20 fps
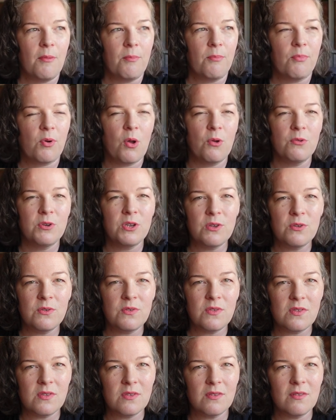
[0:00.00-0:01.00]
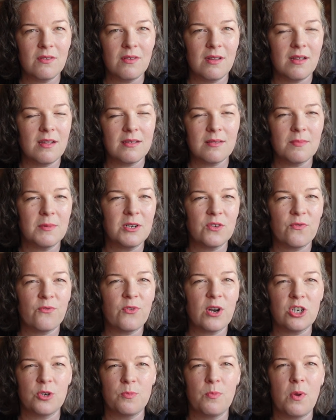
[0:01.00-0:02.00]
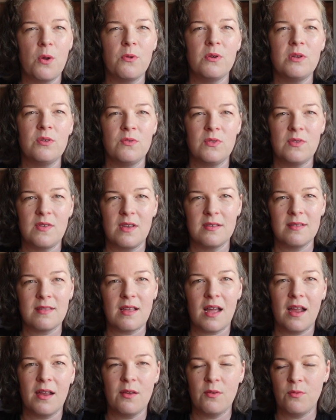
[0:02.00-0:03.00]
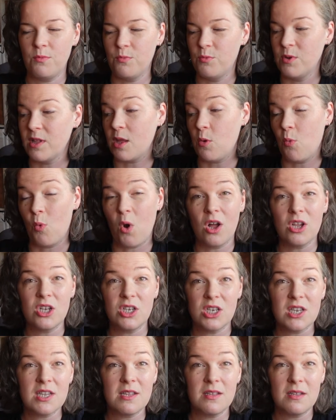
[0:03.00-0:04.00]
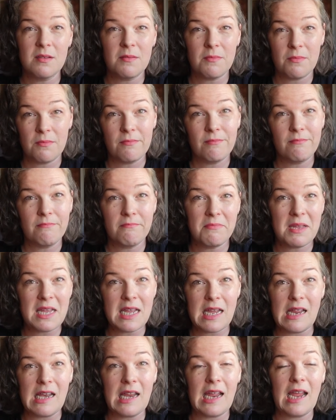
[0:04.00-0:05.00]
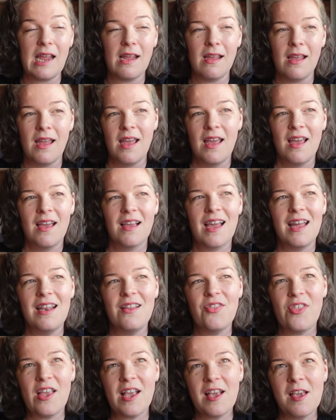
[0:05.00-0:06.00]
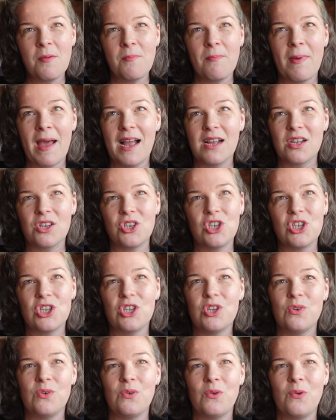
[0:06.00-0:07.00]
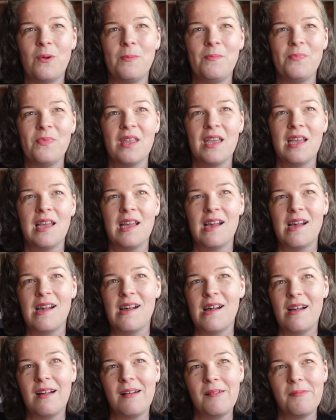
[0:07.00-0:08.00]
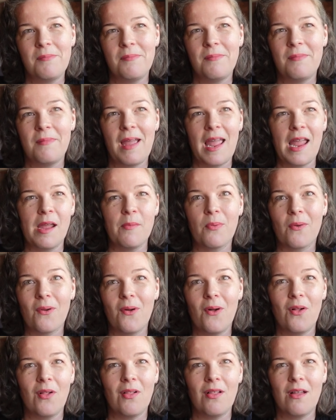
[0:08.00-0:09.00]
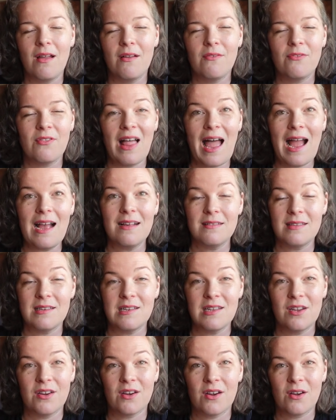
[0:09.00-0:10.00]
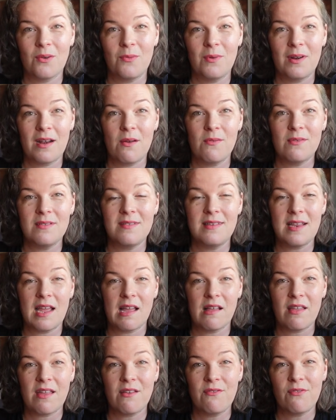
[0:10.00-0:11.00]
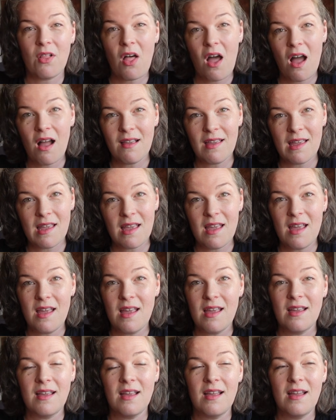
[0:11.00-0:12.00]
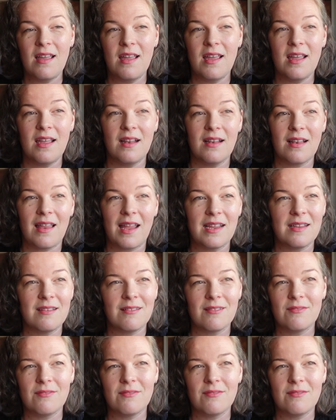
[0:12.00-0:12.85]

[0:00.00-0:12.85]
produce as I really want to be eating. Kind of thinking back to April of last year when I was daily vlogging in like,